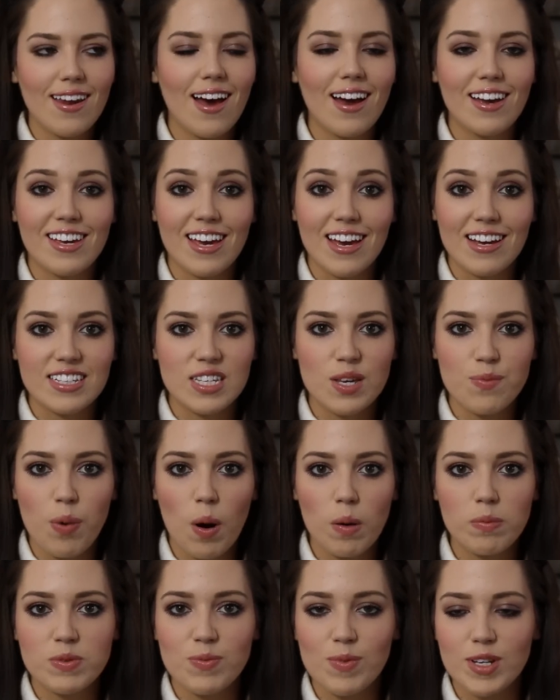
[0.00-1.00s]
like it because it
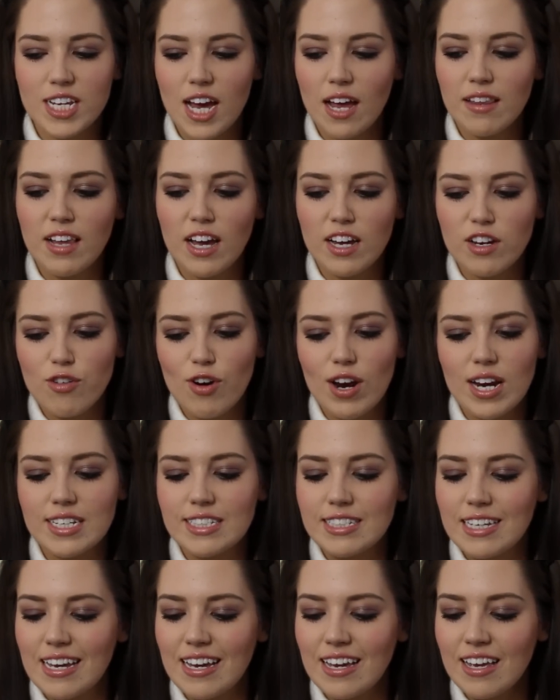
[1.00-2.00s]
pops my tan like
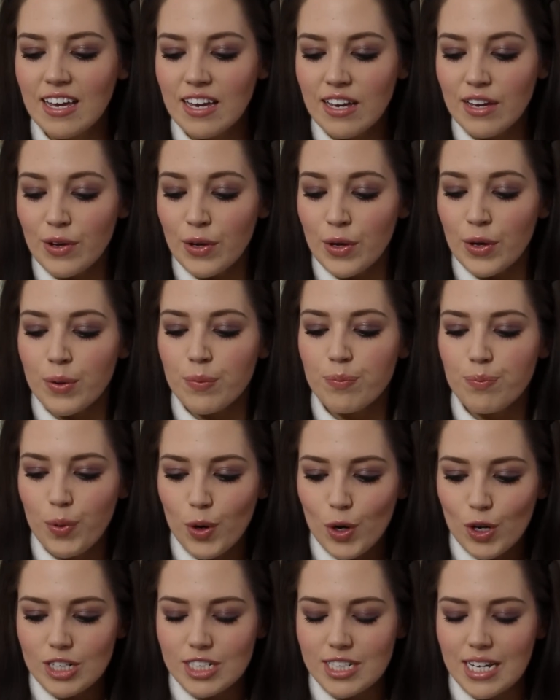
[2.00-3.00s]
crazy
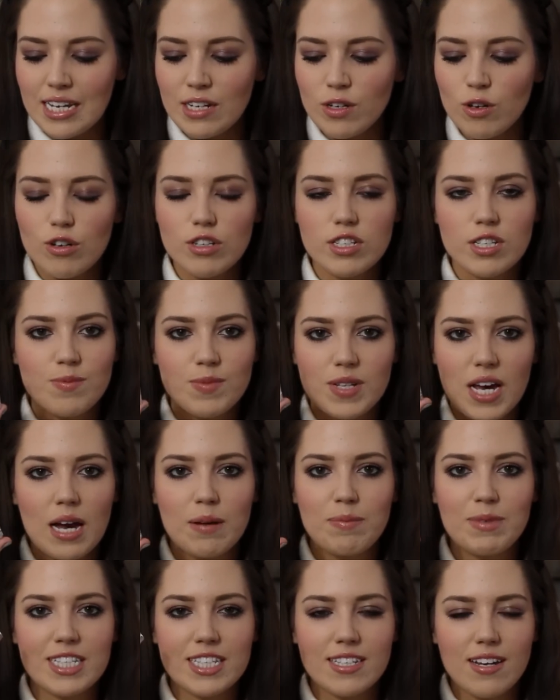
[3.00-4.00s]
but in autumn
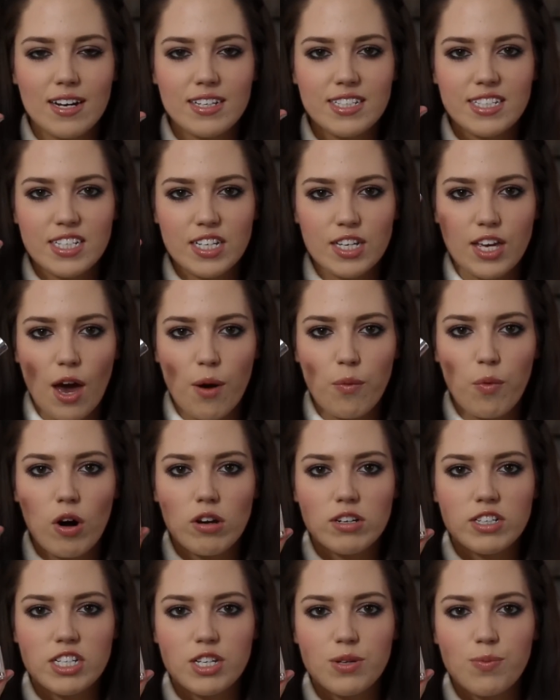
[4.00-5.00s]
time it's nice to go
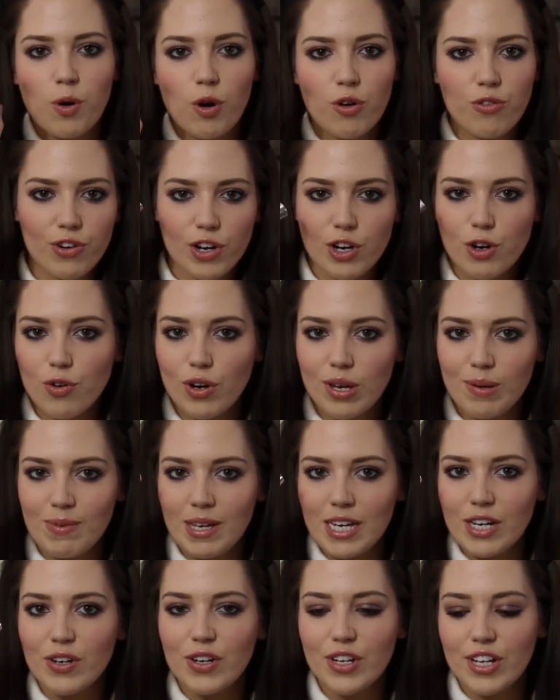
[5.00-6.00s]
on to more of a
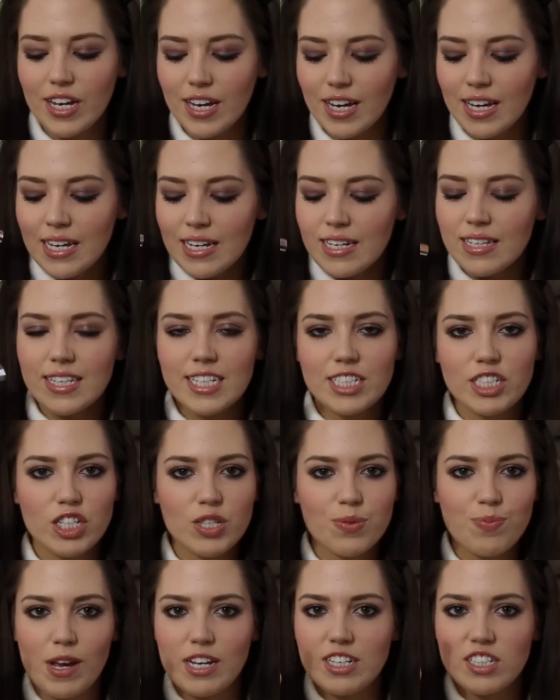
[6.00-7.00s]
creamy colour. This
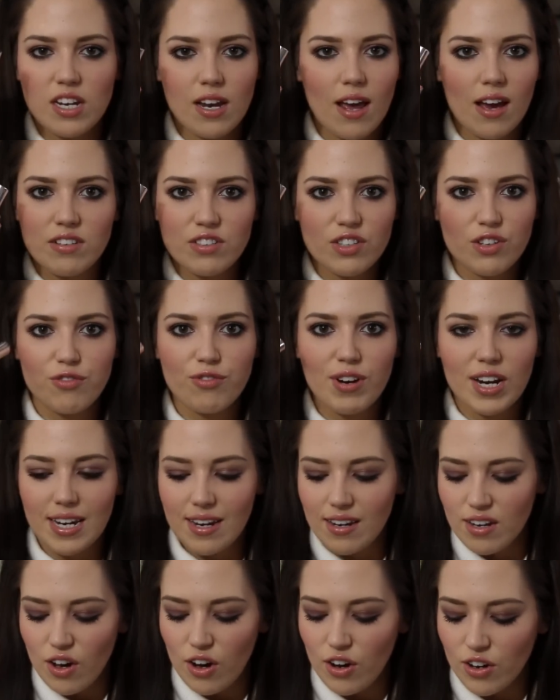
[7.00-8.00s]
just makes your nails look
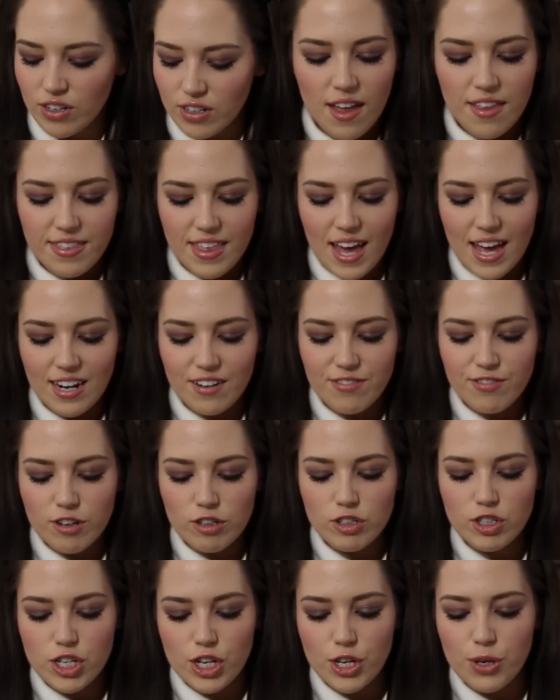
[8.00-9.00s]
really long. Then I've
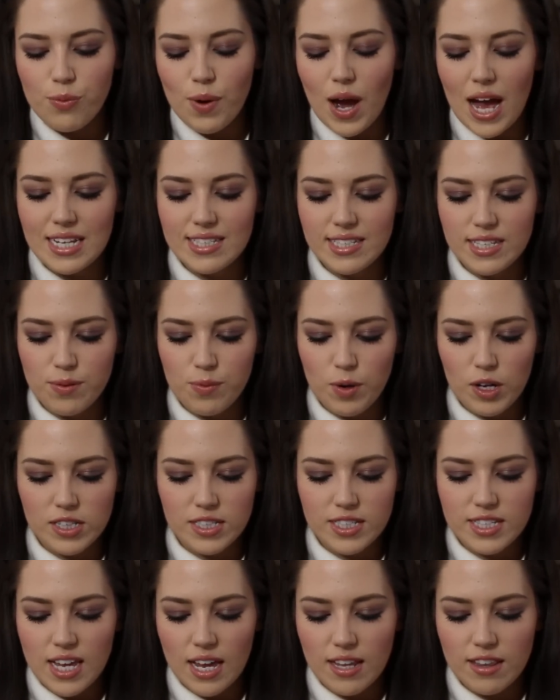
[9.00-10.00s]
got two Essie
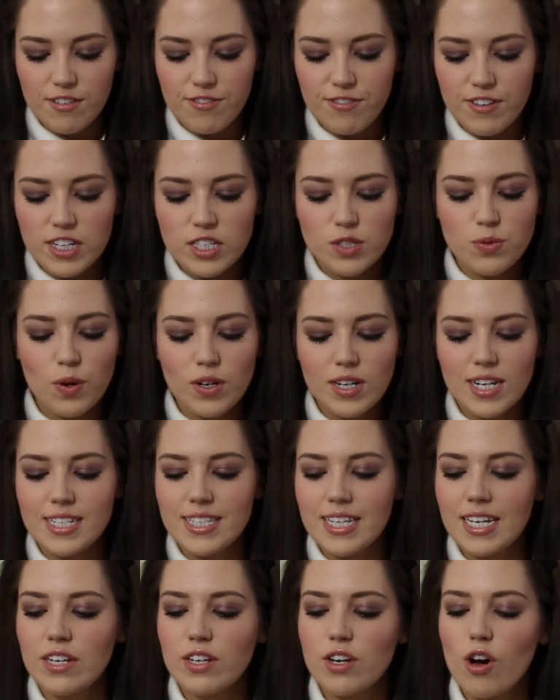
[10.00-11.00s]
ones and the first one
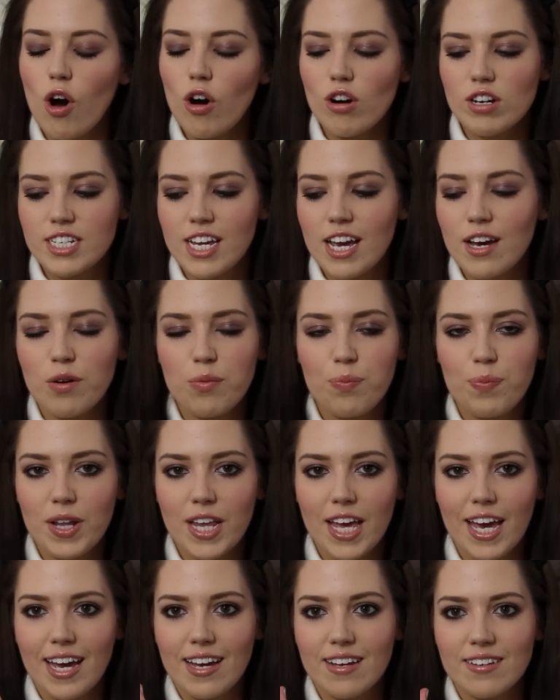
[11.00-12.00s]
is in Cocktail
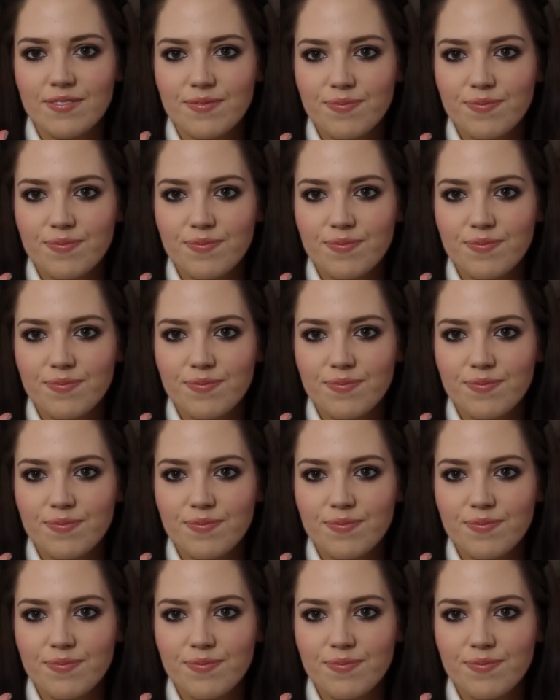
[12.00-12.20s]
Bling.